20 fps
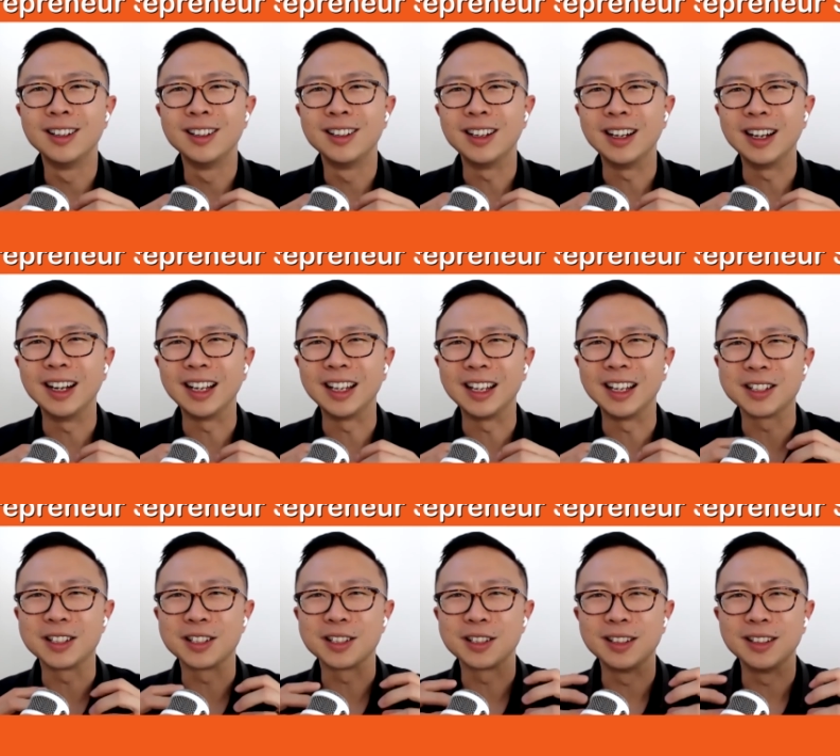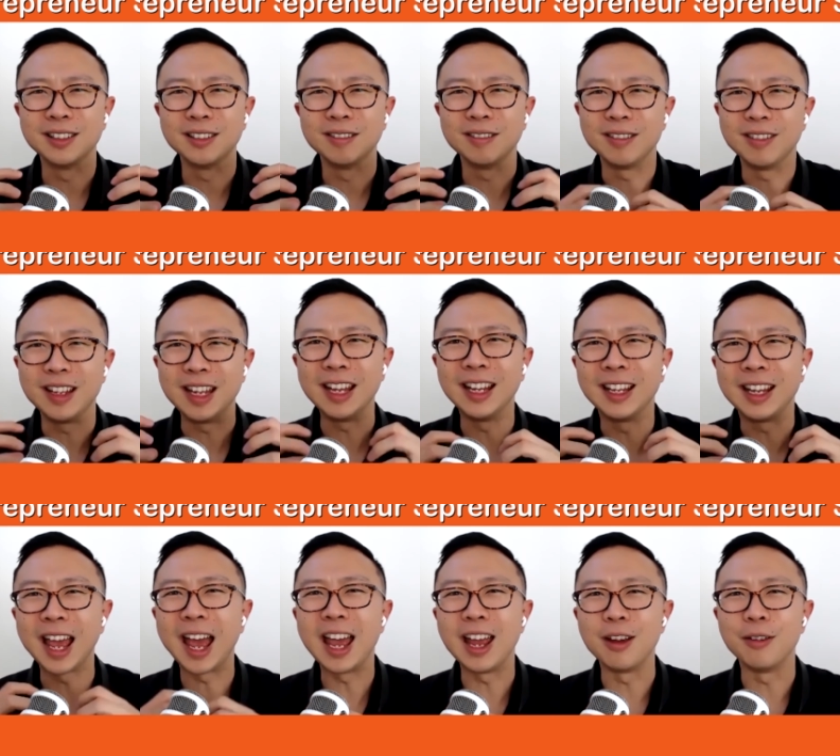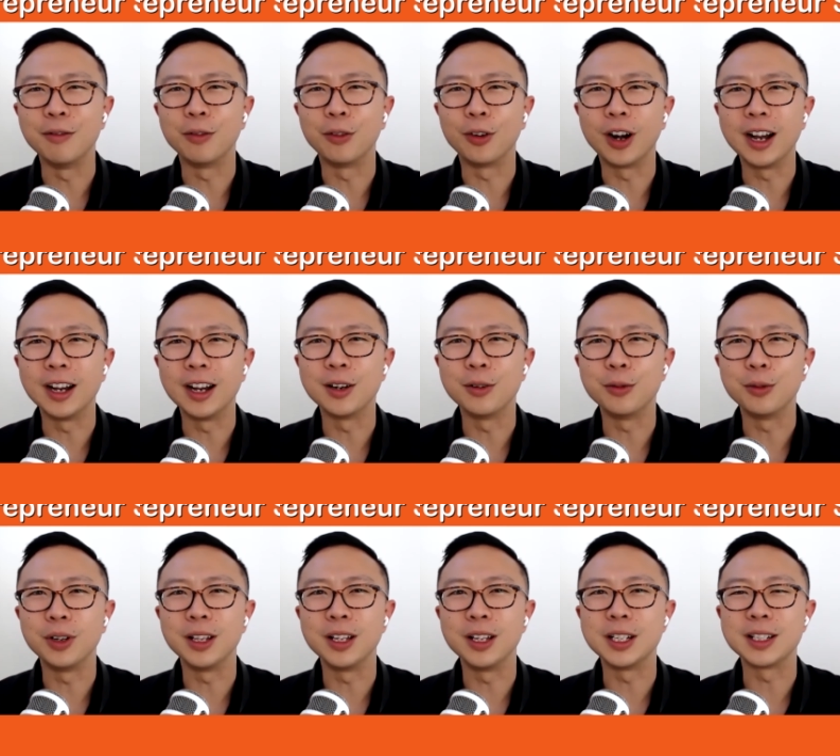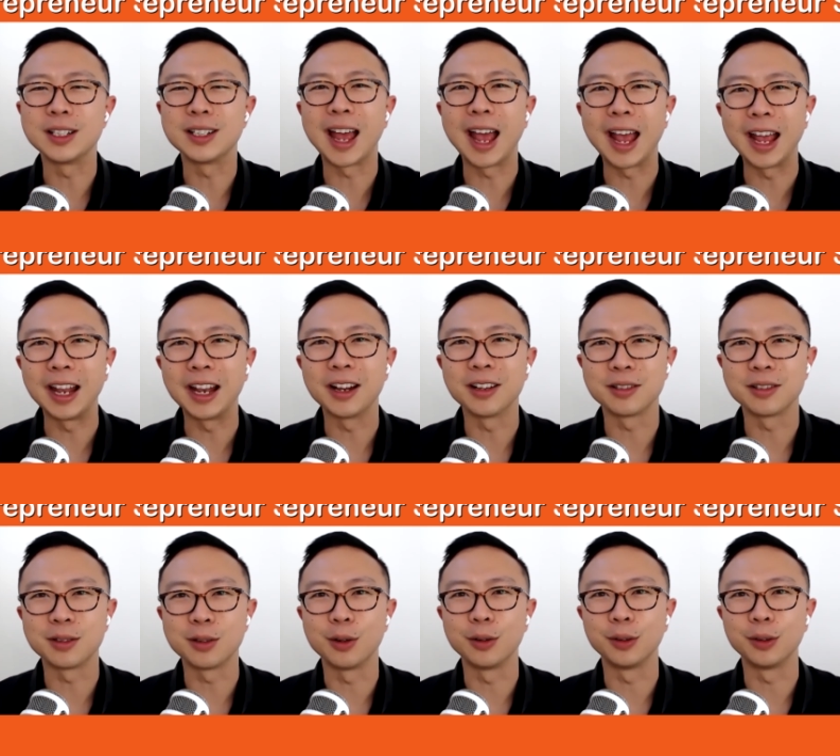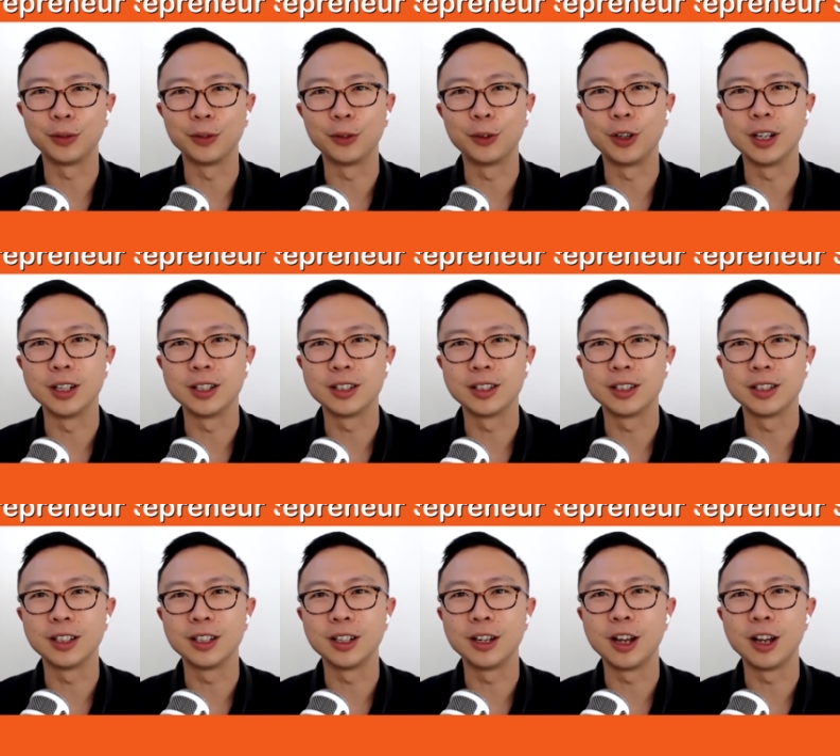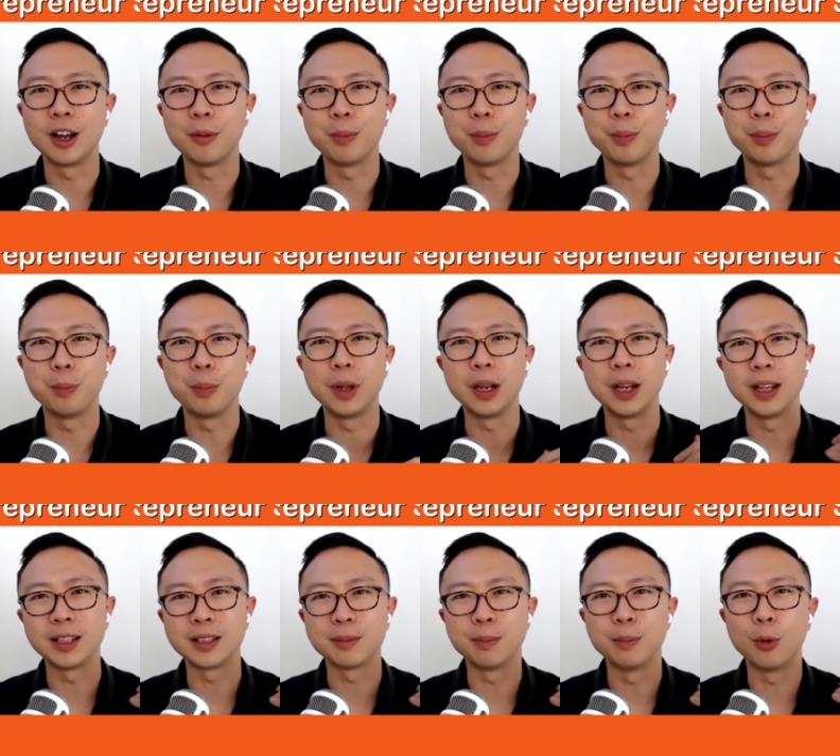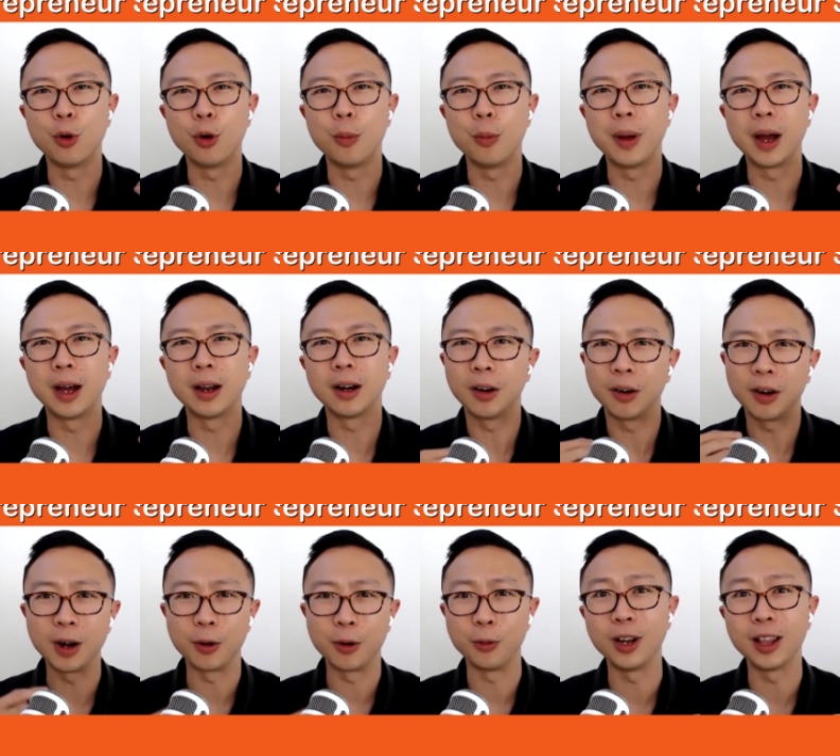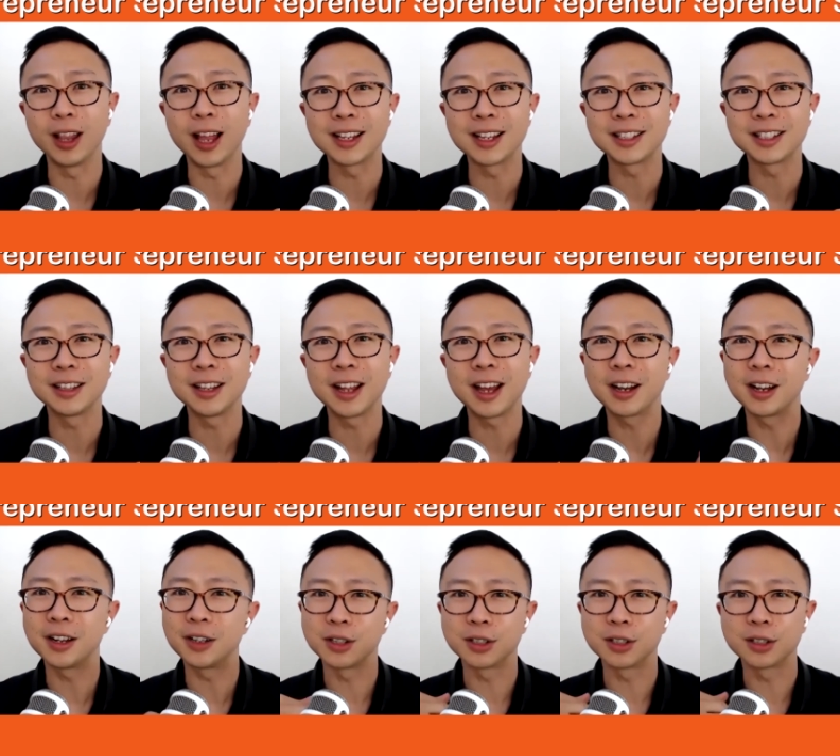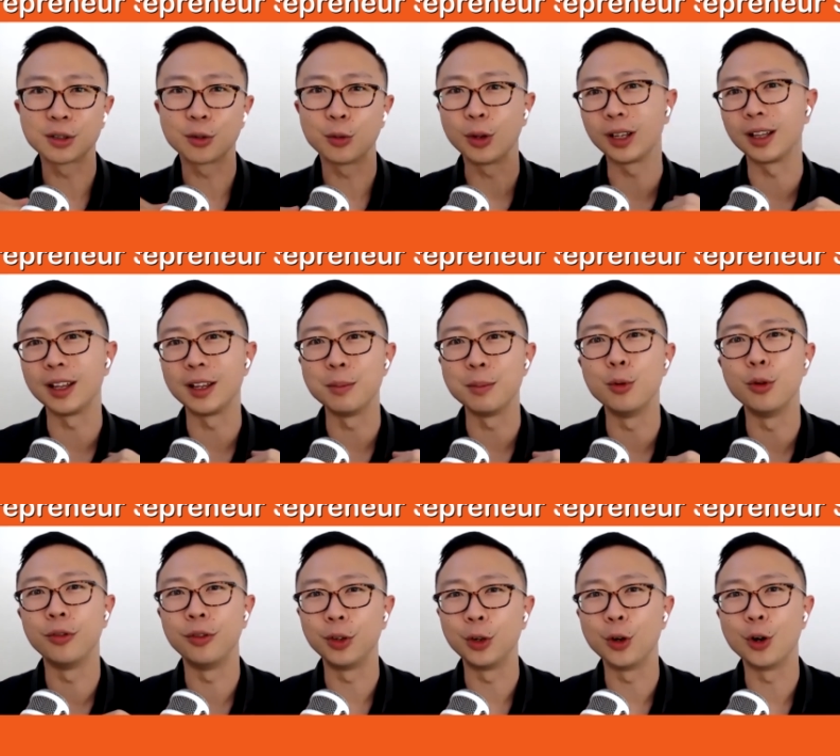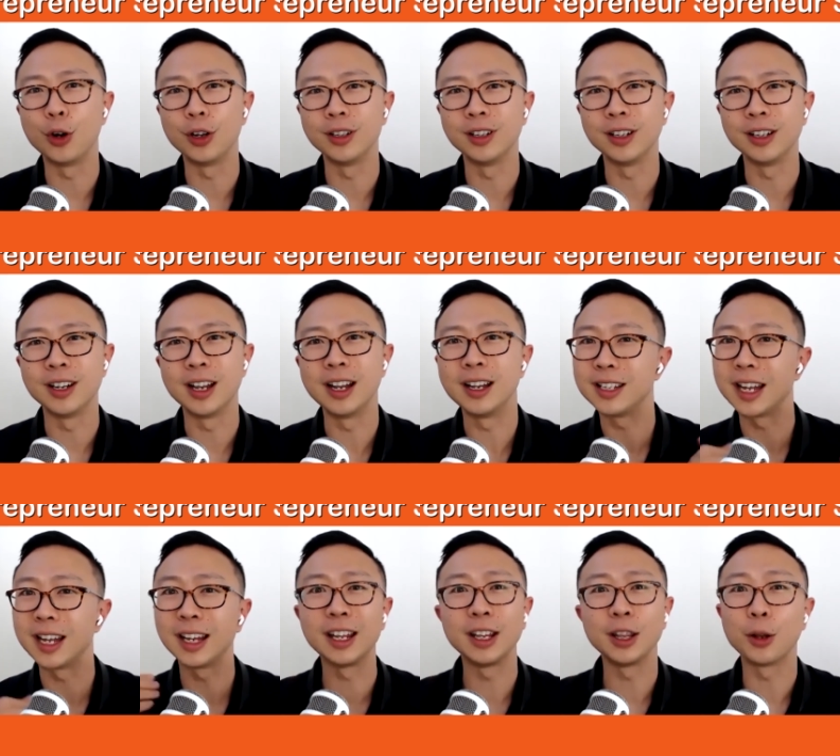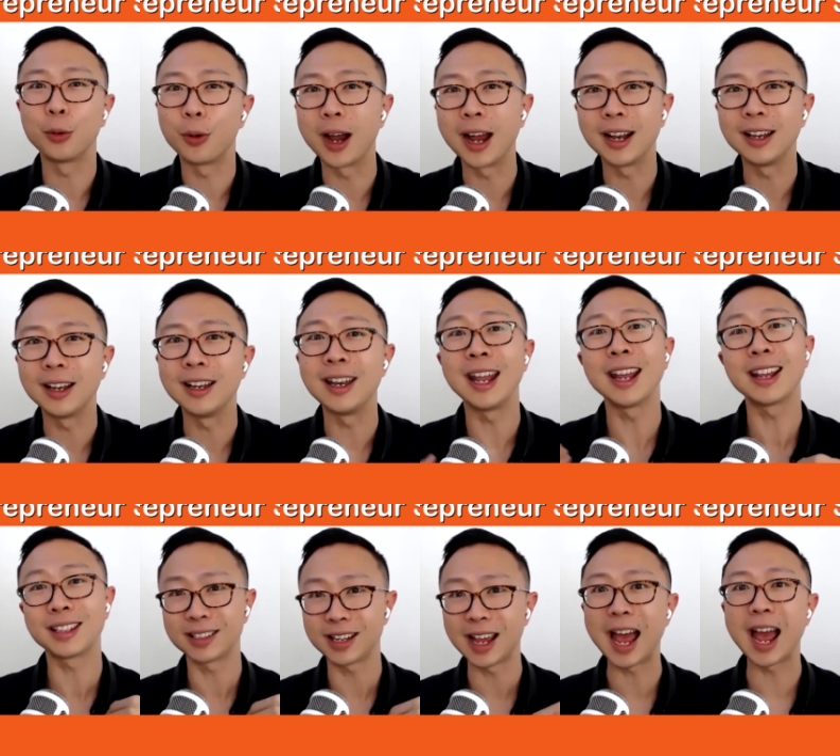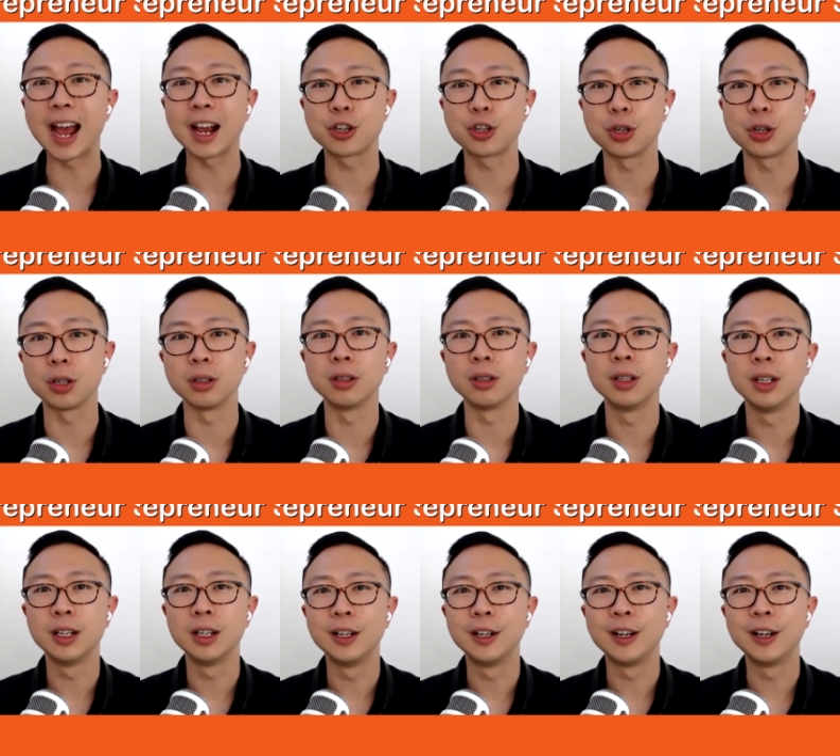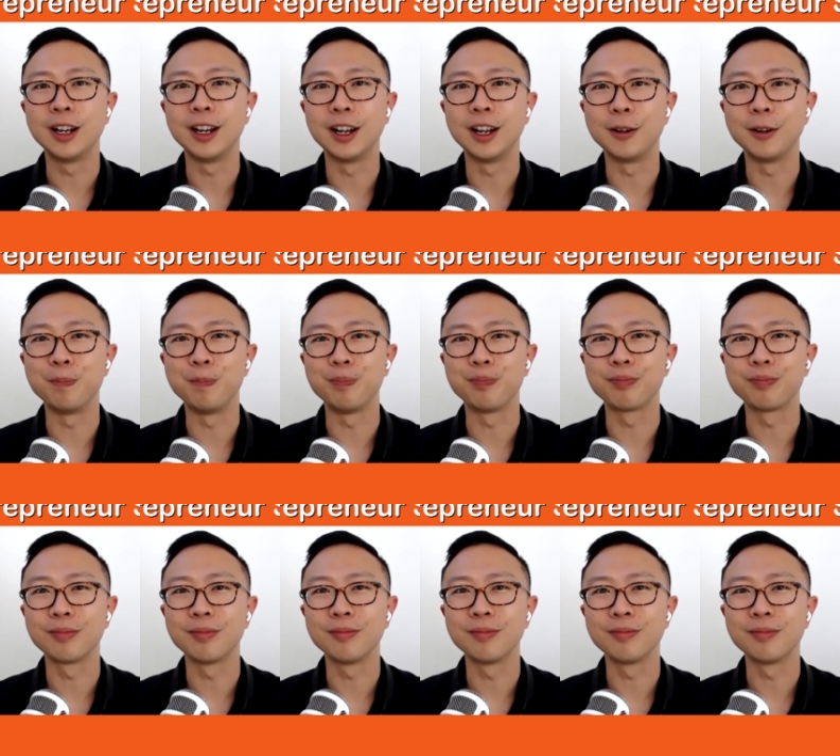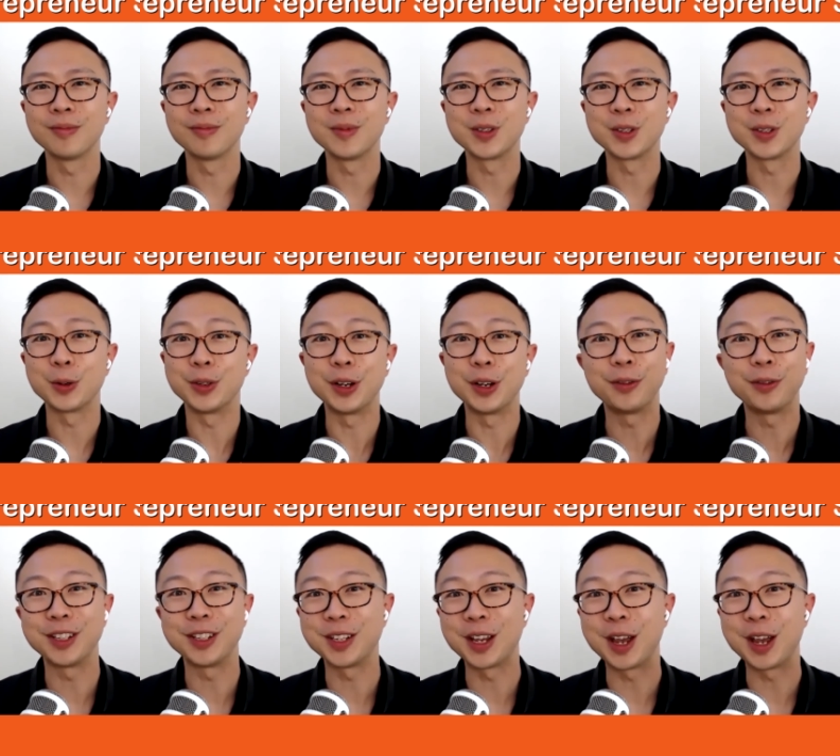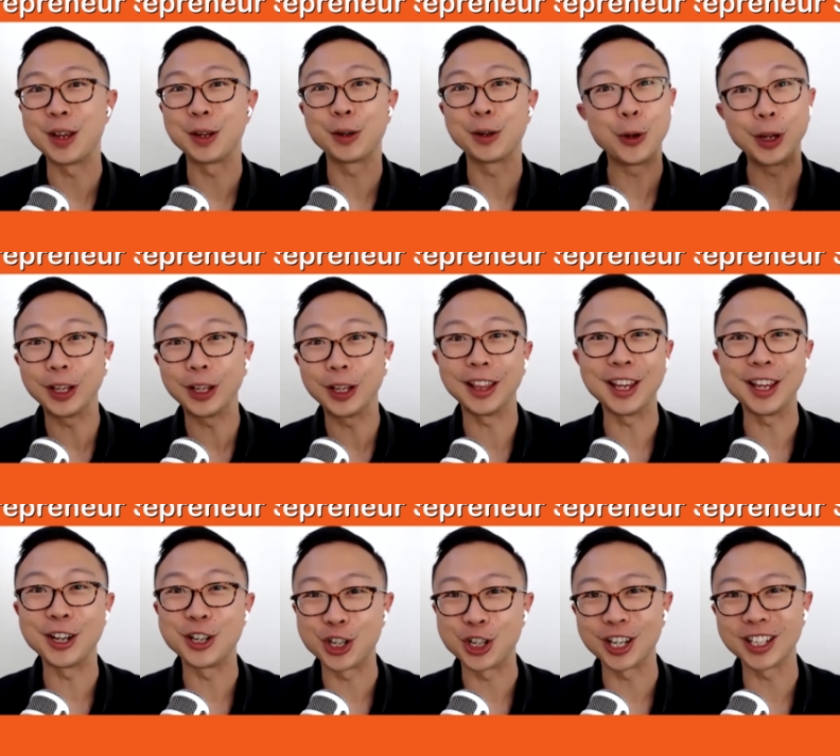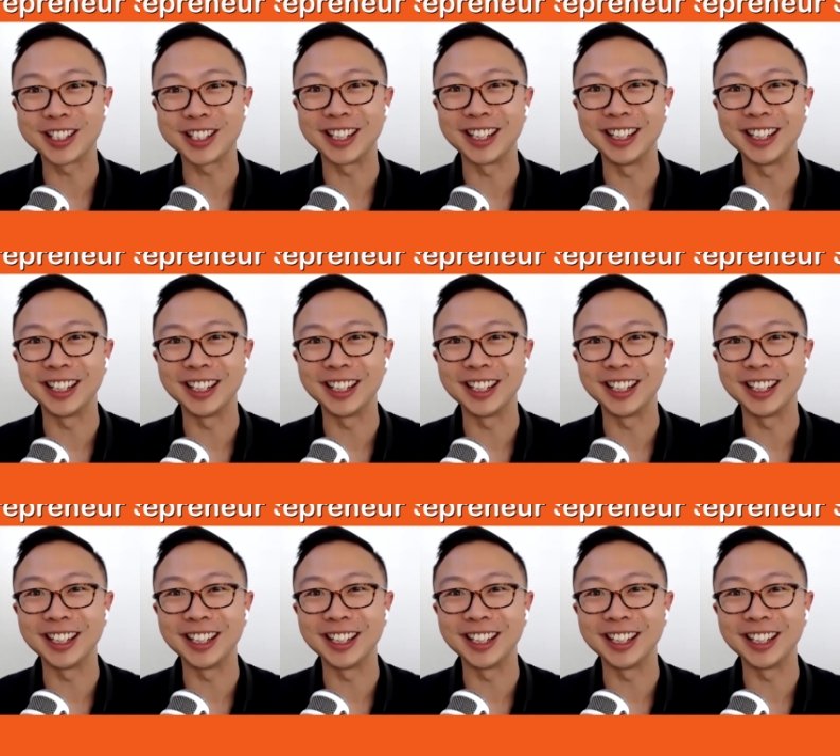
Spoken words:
I guess, in cave, right? And really just hate ourselves for it. But it's more about, realizing that and just quickly moving on and taking the right next action. So I would definitely say quickly adjusting